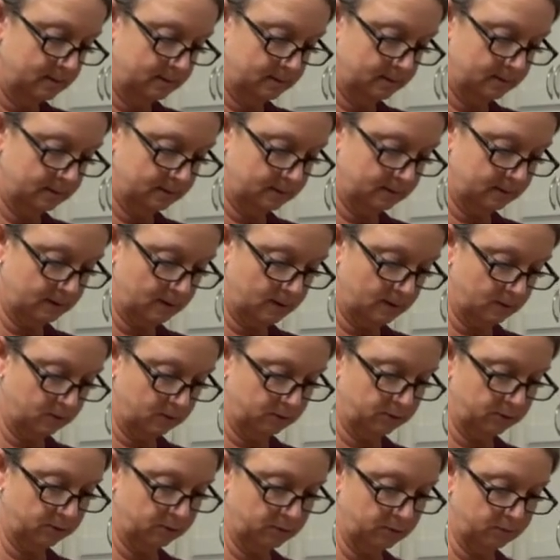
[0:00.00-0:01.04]
So
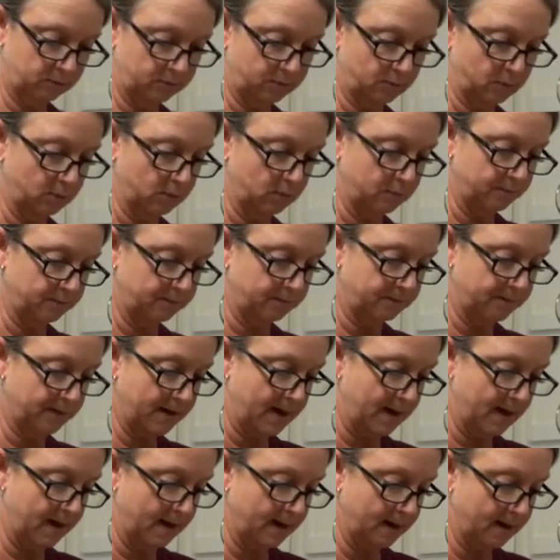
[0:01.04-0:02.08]
2, 4,
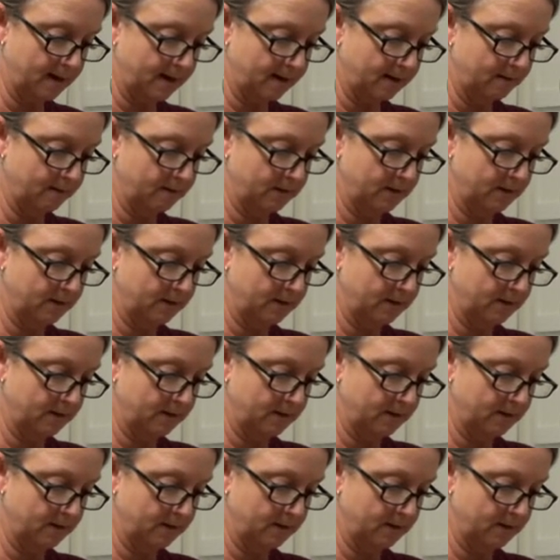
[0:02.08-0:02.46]
5.